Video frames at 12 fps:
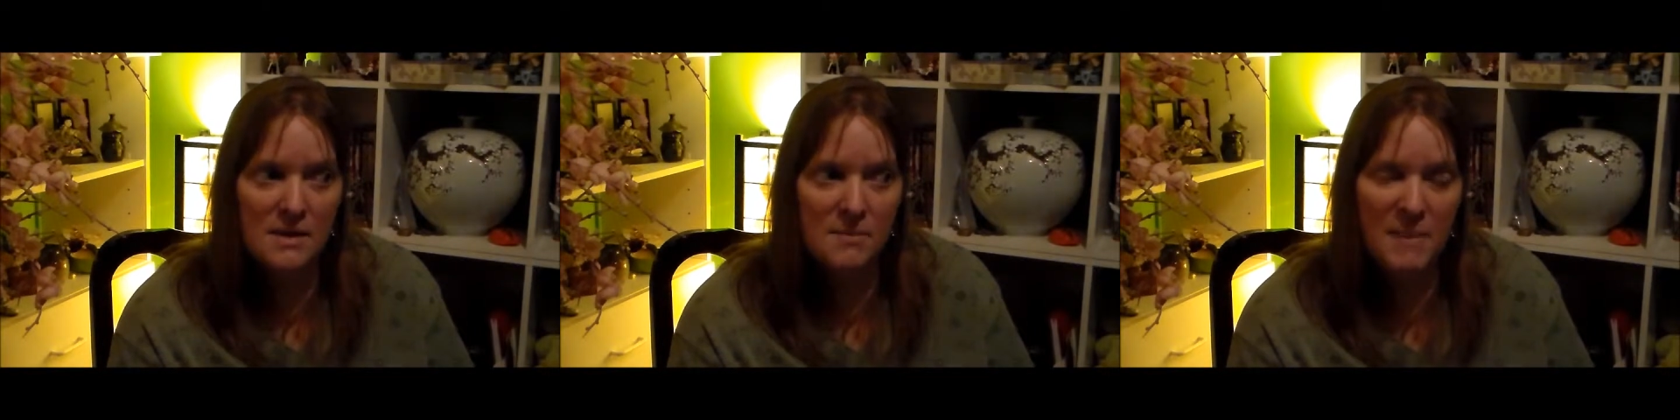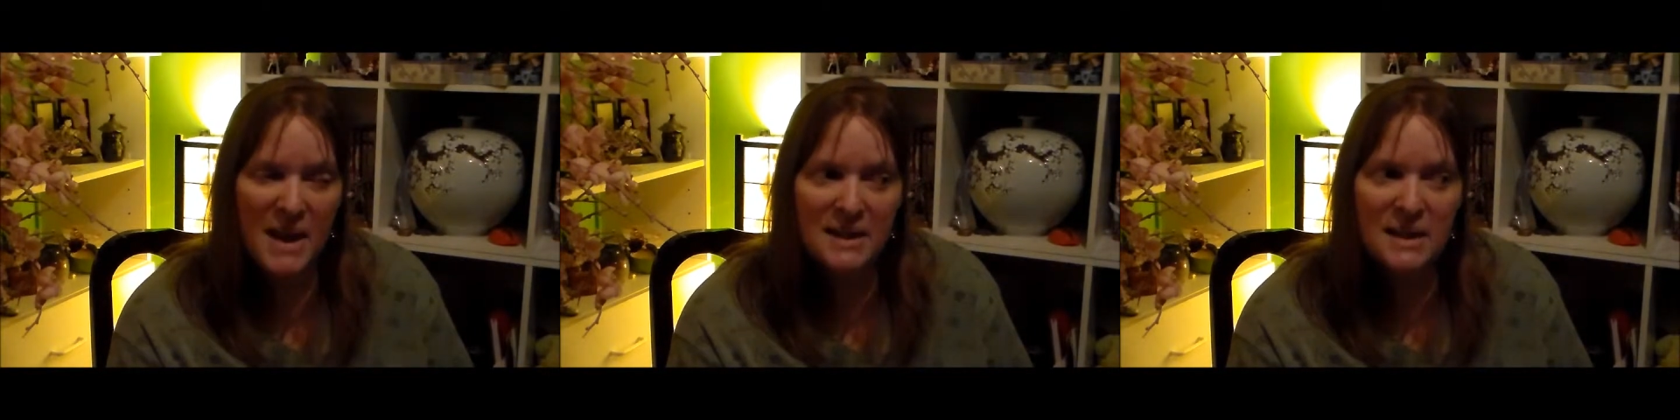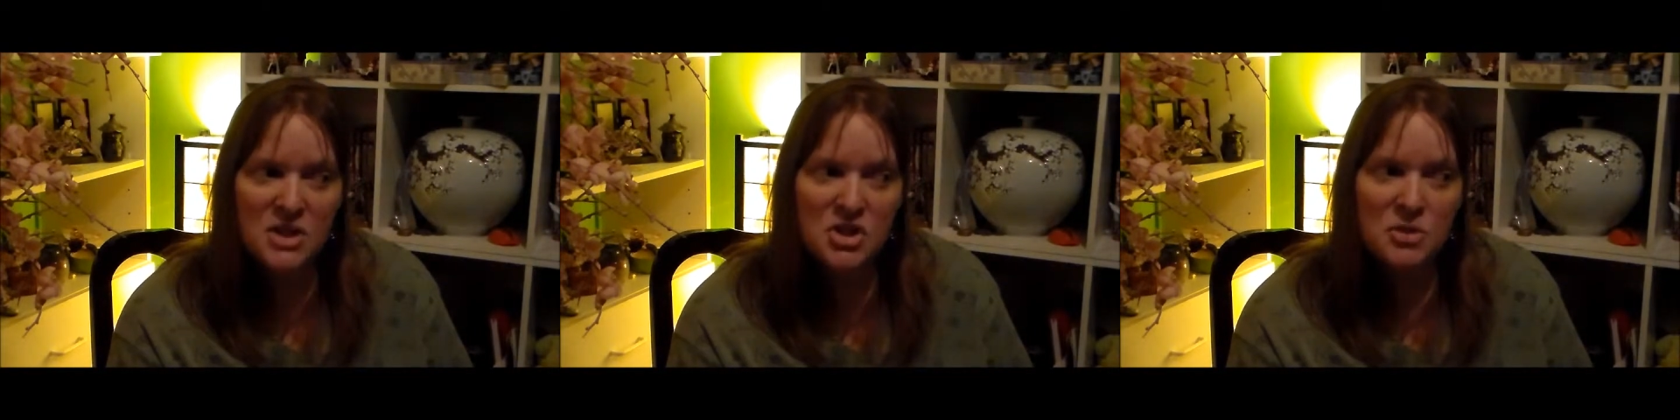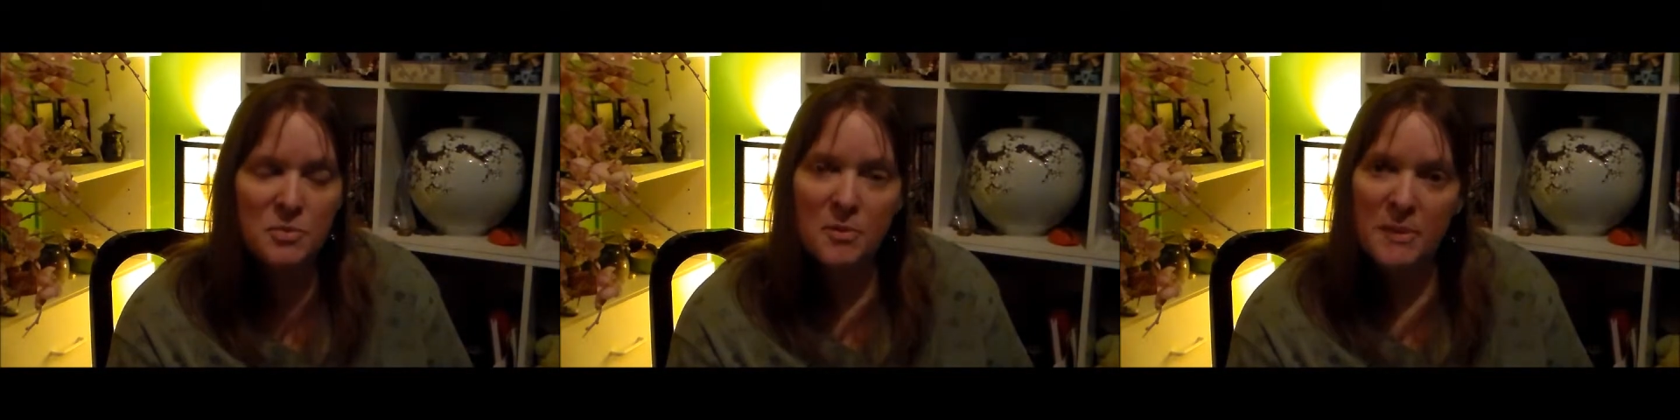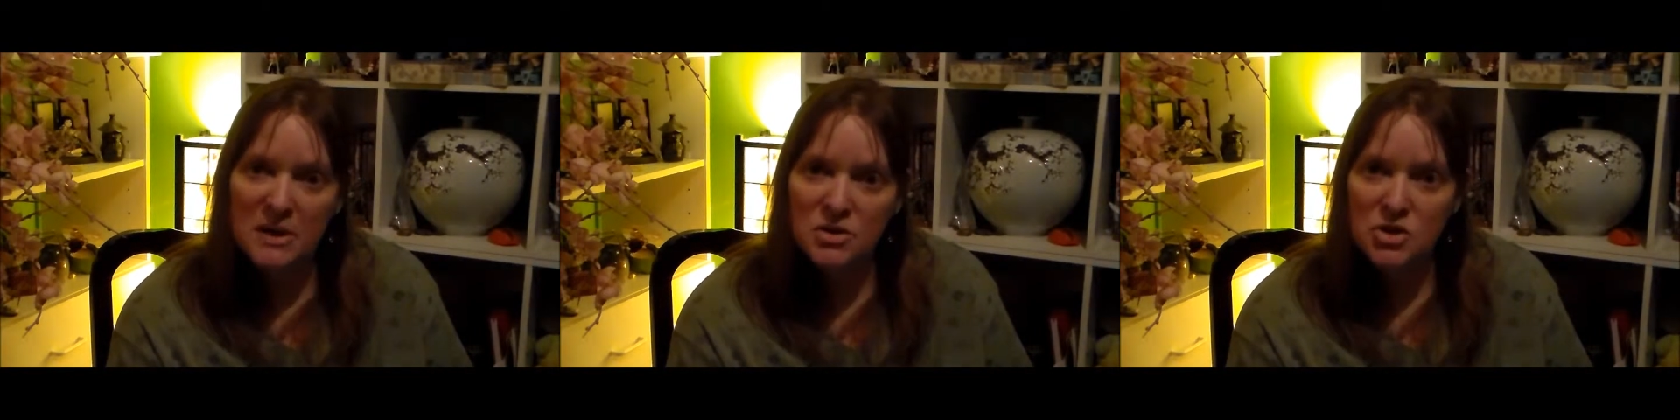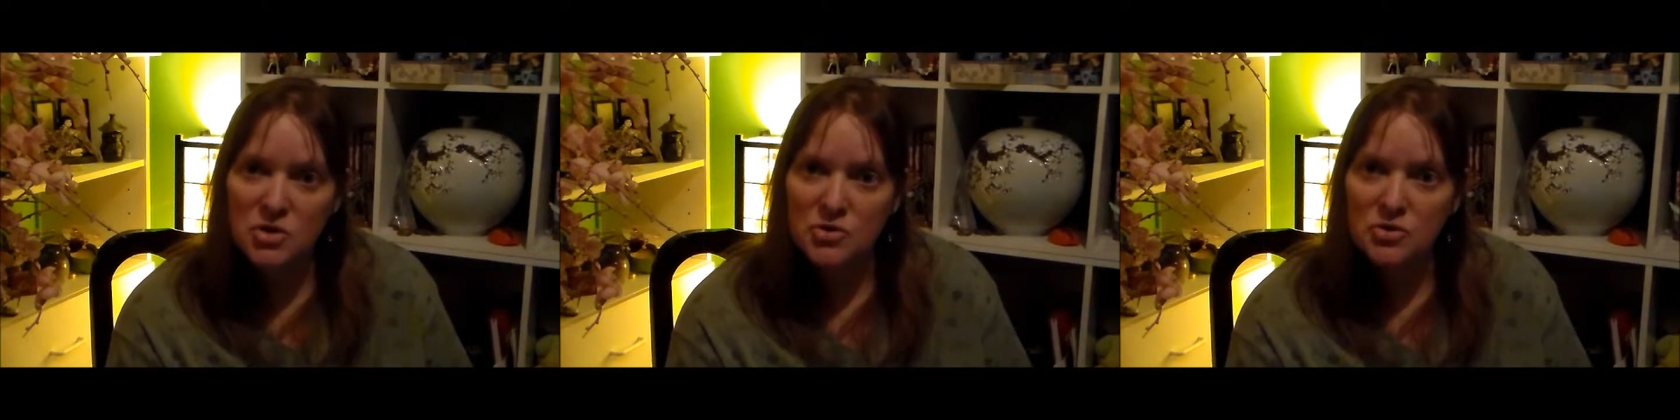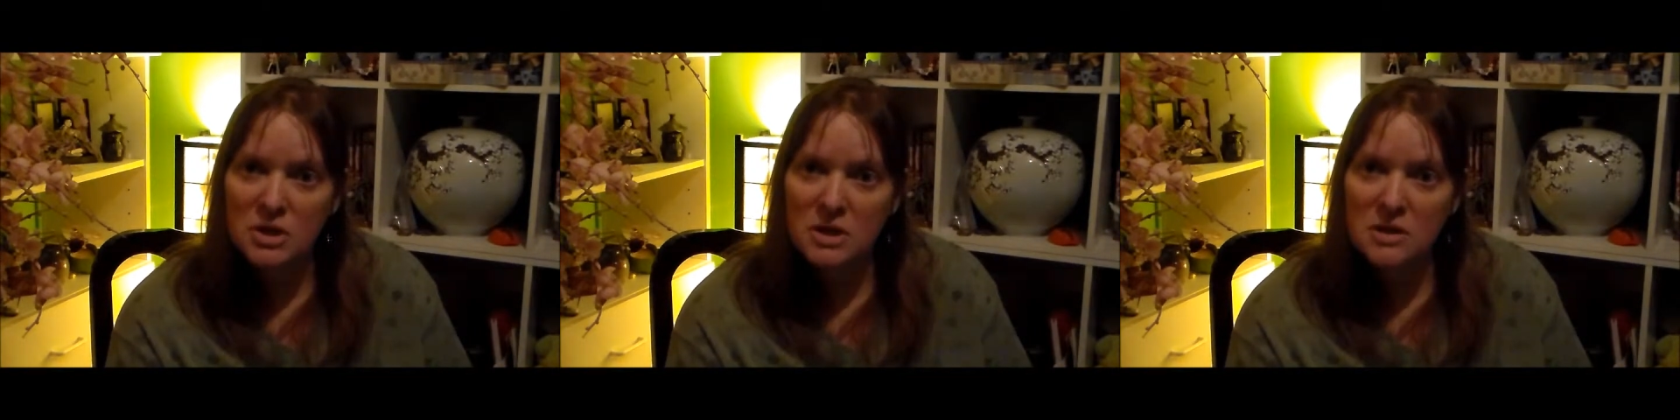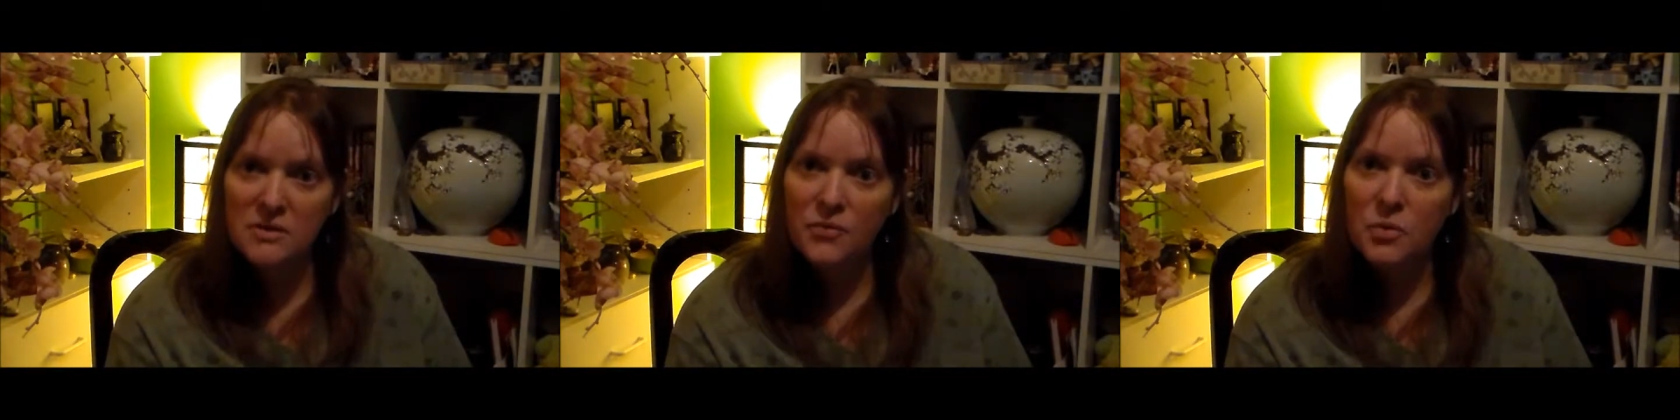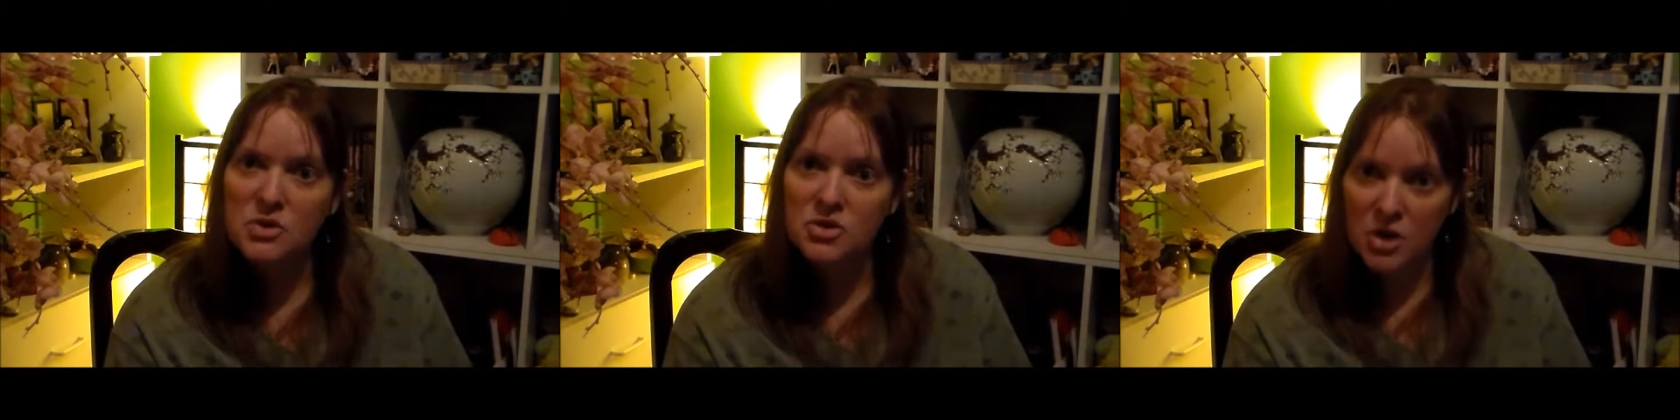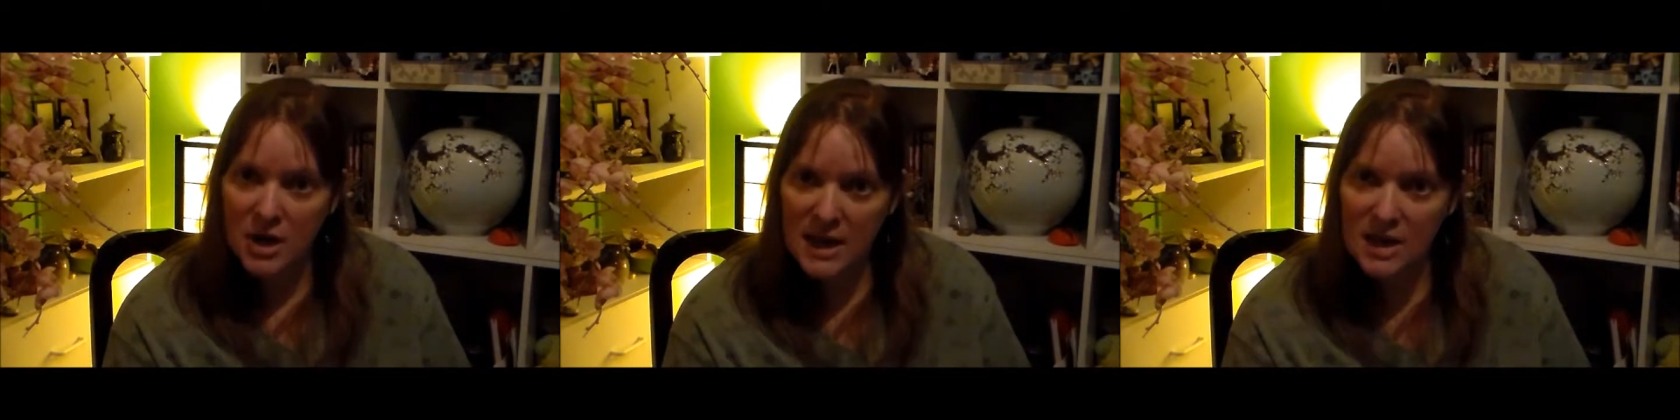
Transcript: mainly to prepare children for starting